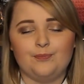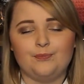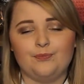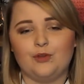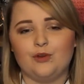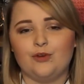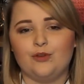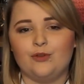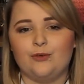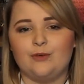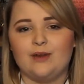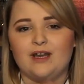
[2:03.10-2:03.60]

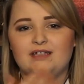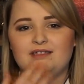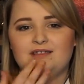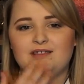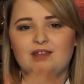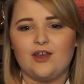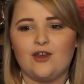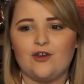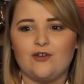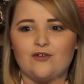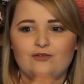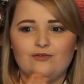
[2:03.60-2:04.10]
otherwise
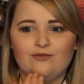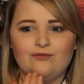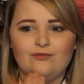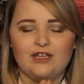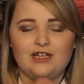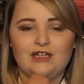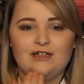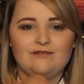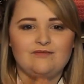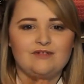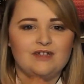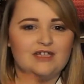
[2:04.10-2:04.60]
they go
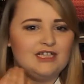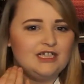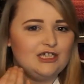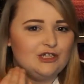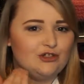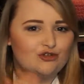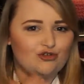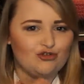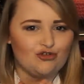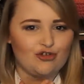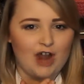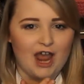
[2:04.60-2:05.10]
really
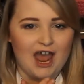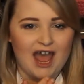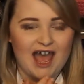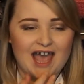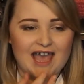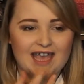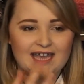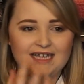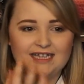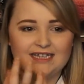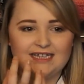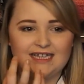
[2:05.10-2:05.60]

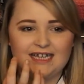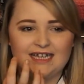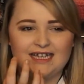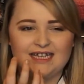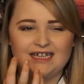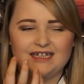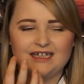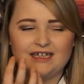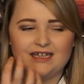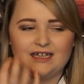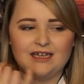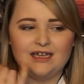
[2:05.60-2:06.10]
dry, and
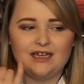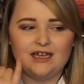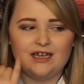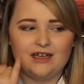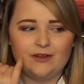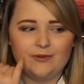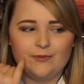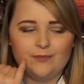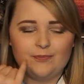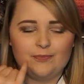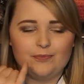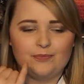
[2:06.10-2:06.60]
like,
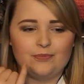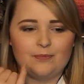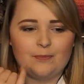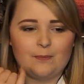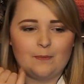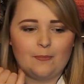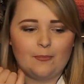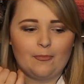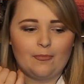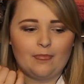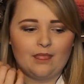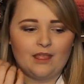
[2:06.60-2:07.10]

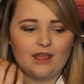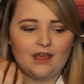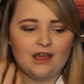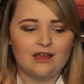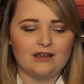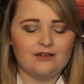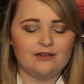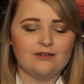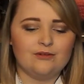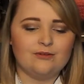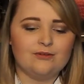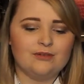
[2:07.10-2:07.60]

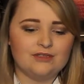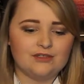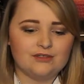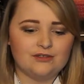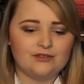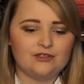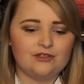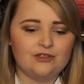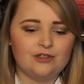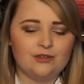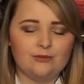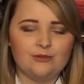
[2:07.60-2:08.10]
I don't know what it's
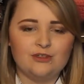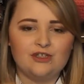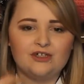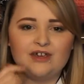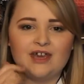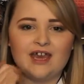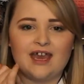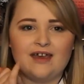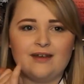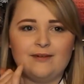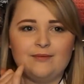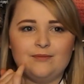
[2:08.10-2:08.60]
called. You know when you
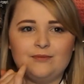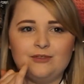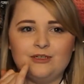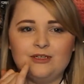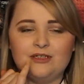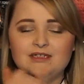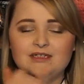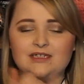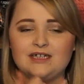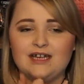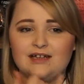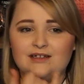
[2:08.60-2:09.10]

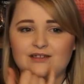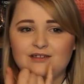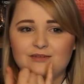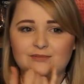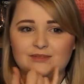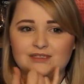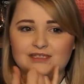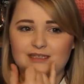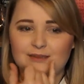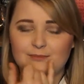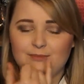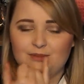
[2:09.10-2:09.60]
can tell
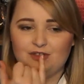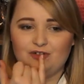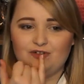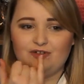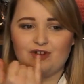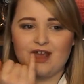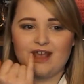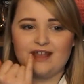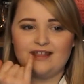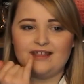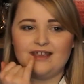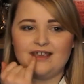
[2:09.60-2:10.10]
someone's lips are
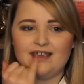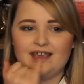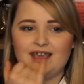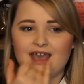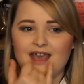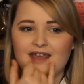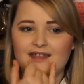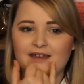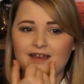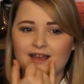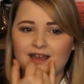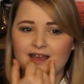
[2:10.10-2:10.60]
dry and they
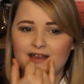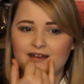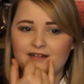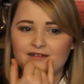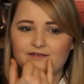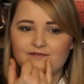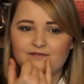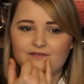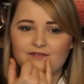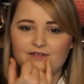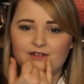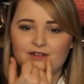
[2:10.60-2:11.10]
get that kind
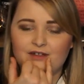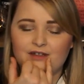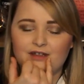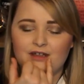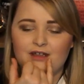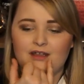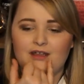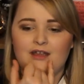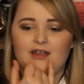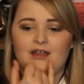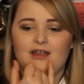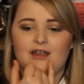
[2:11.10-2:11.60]
of,
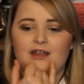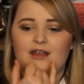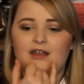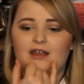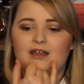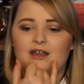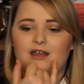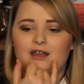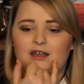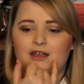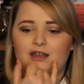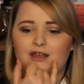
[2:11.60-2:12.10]

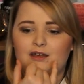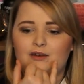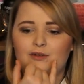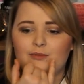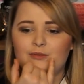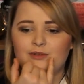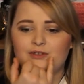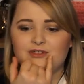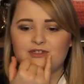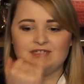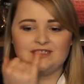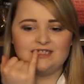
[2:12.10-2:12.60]
it
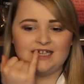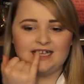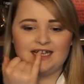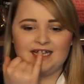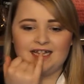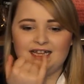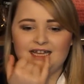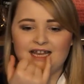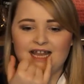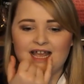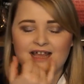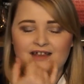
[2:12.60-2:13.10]
almost looks like a
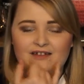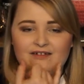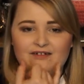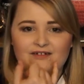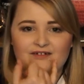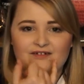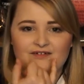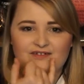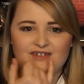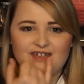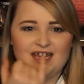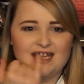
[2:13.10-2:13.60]
layer
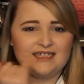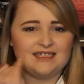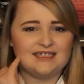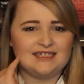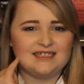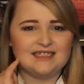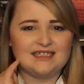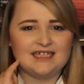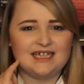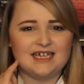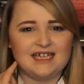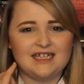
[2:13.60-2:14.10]
of dead
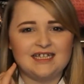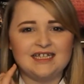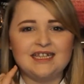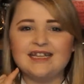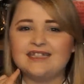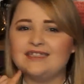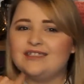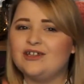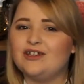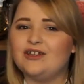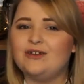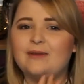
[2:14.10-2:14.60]
skin.
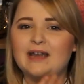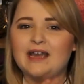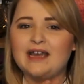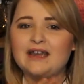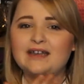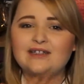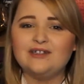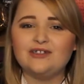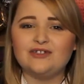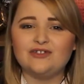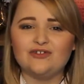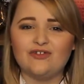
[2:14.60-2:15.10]
That's the only way I
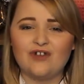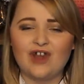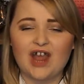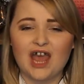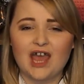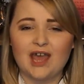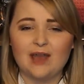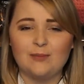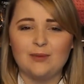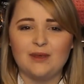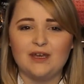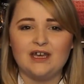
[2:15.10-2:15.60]
can
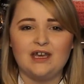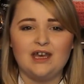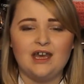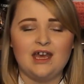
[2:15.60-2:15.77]
describe it.